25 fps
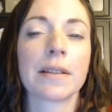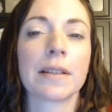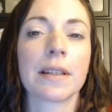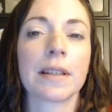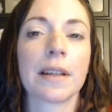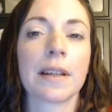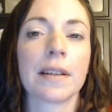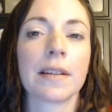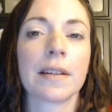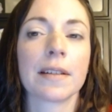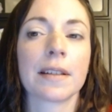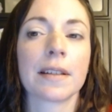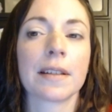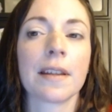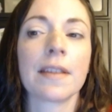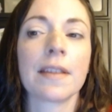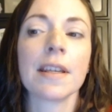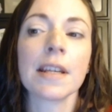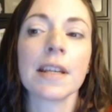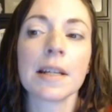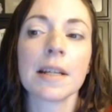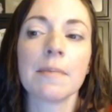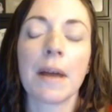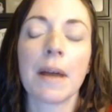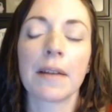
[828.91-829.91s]
to
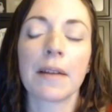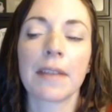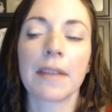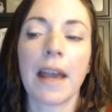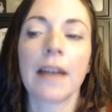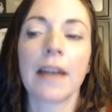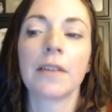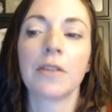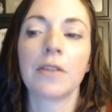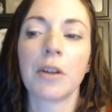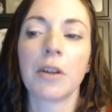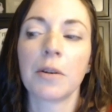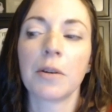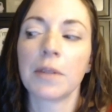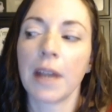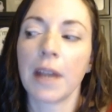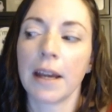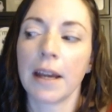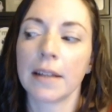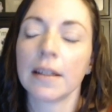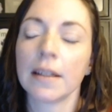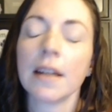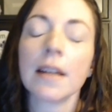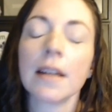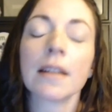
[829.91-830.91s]
think about that and know that